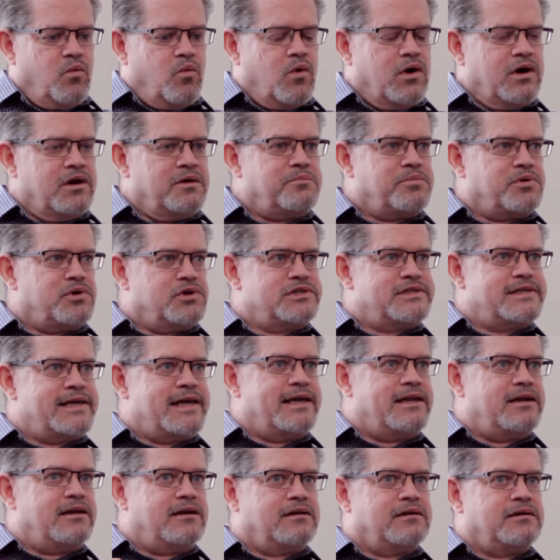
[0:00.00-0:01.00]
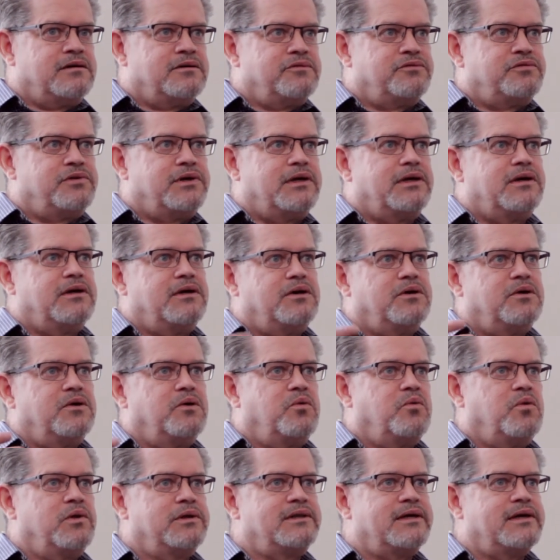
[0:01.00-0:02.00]
1% of
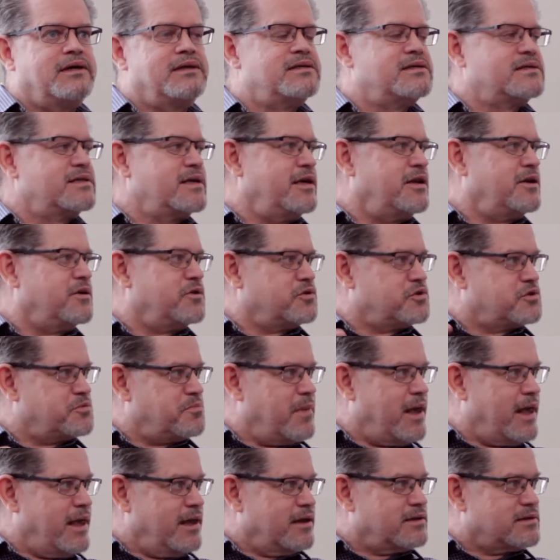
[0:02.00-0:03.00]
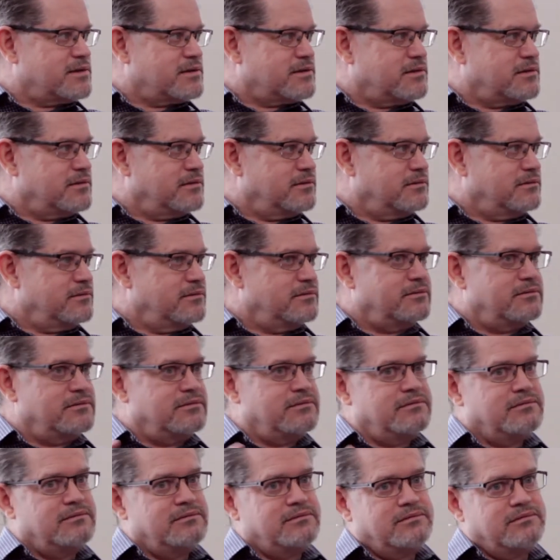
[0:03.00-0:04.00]
what the casinos makes
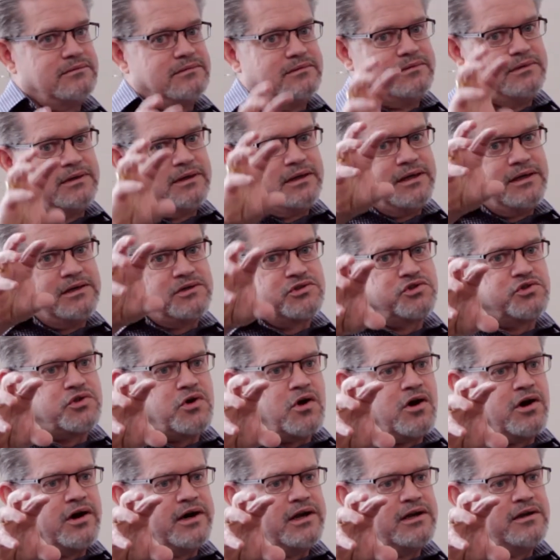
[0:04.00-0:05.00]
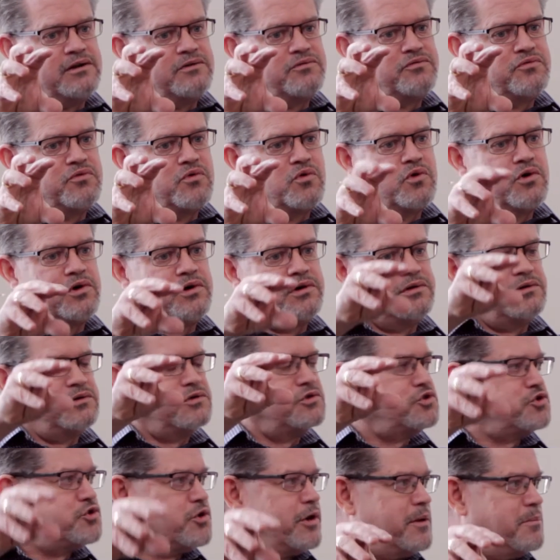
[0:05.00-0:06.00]
gets targeted for
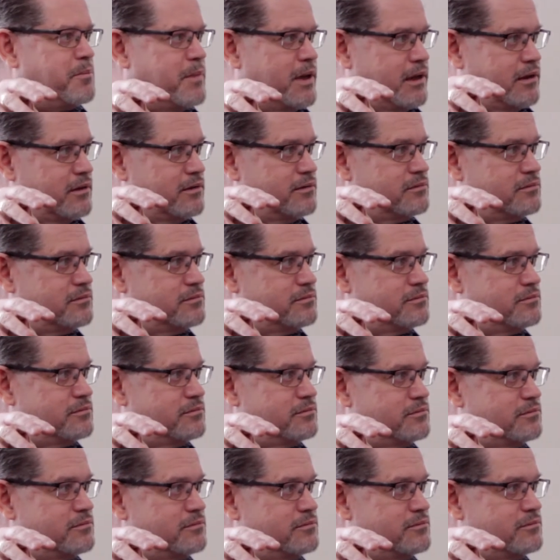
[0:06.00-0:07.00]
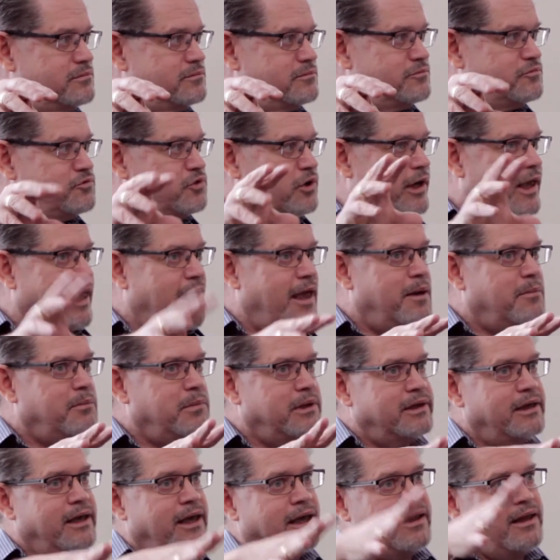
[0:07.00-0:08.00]
treatment, for
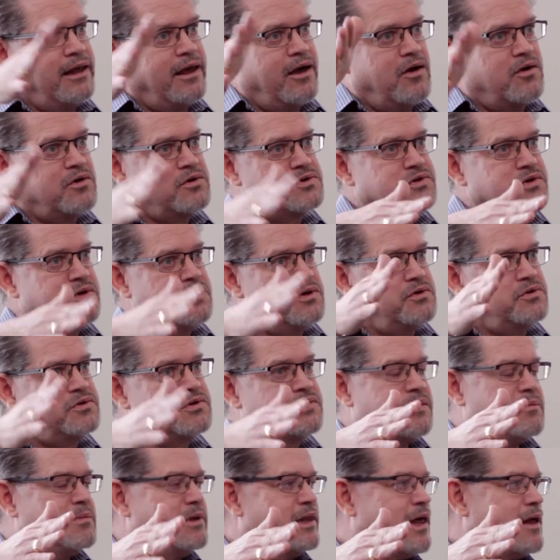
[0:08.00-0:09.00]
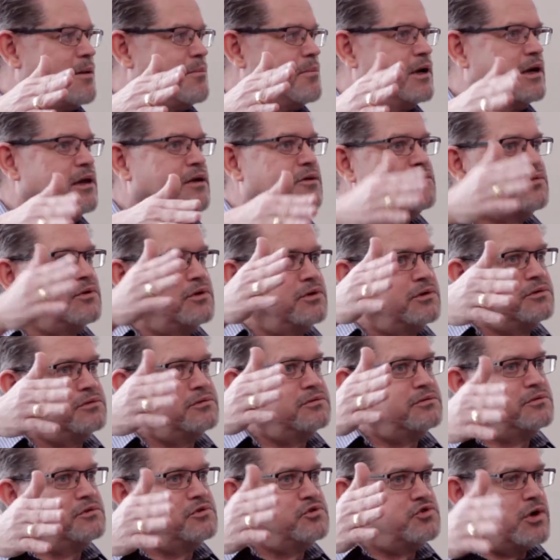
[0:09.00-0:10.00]
gambling, and they also use some of that money for
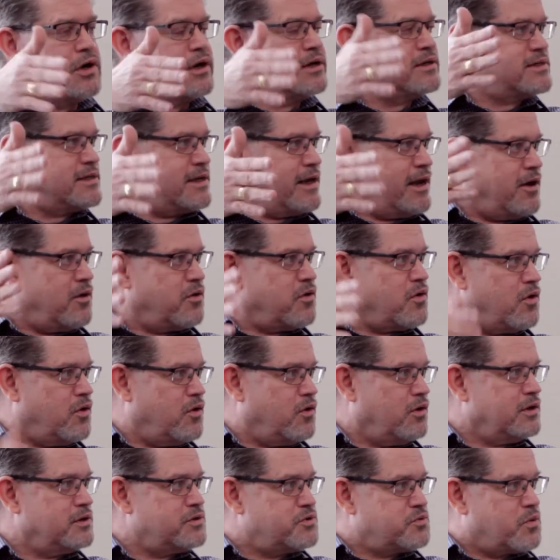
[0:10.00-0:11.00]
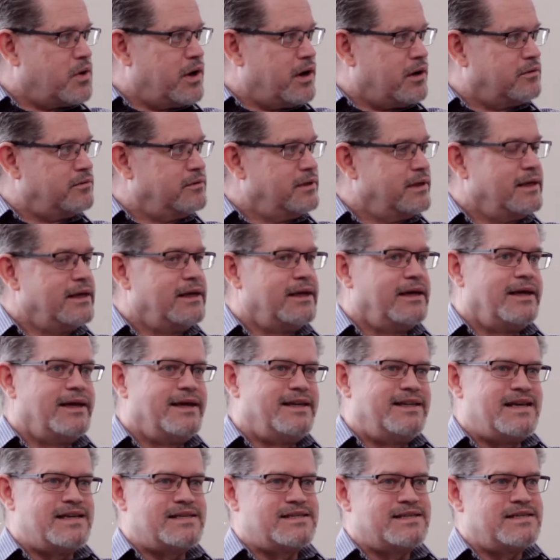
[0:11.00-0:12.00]
drugs and alcohol as well.
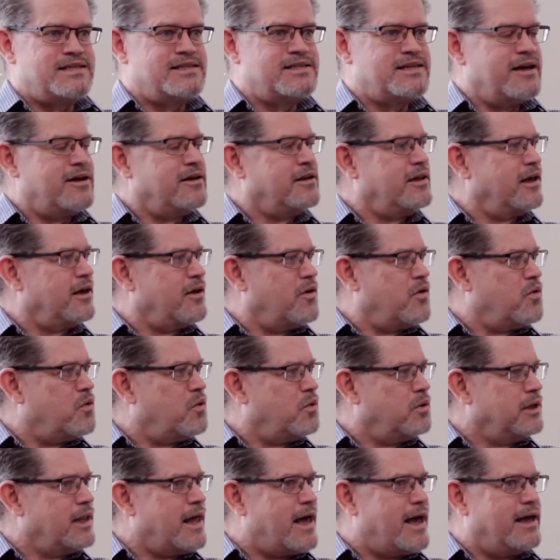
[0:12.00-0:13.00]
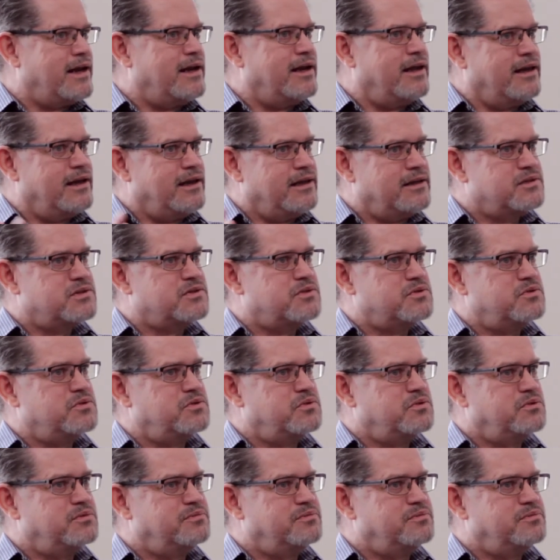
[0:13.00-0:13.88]
Doesn't sound like a whole lot, and it's